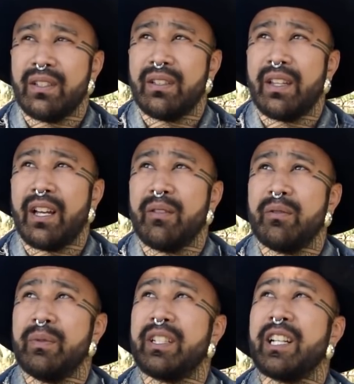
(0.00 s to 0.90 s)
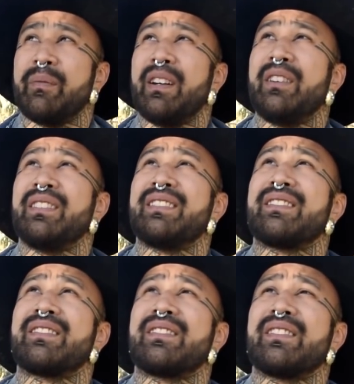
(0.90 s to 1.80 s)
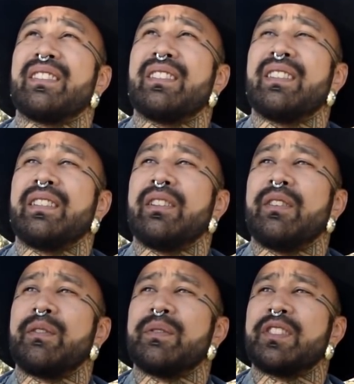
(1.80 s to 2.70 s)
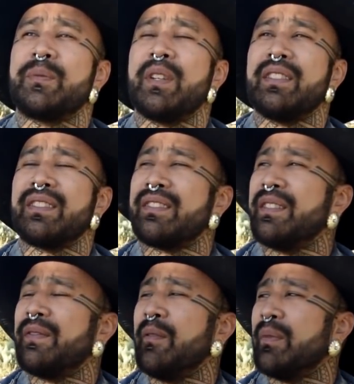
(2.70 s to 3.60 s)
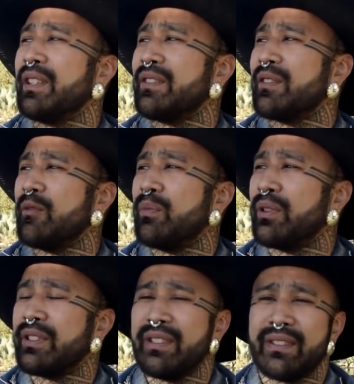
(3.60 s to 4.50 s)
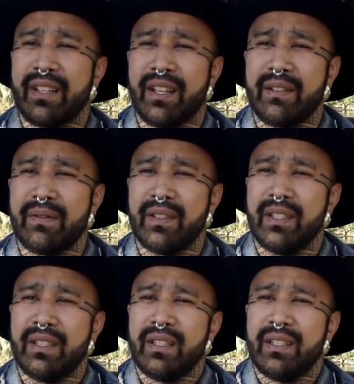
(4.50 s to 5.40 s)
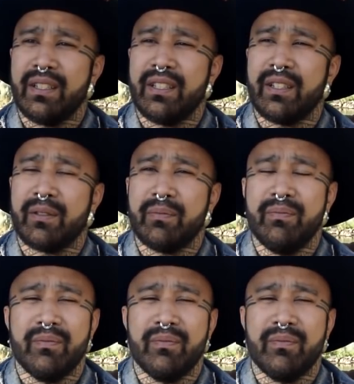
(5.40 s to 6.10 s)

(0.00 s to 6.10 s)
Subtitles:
That when we come out, it's, you know, everyone's experience is different, but it's so important to have, you know,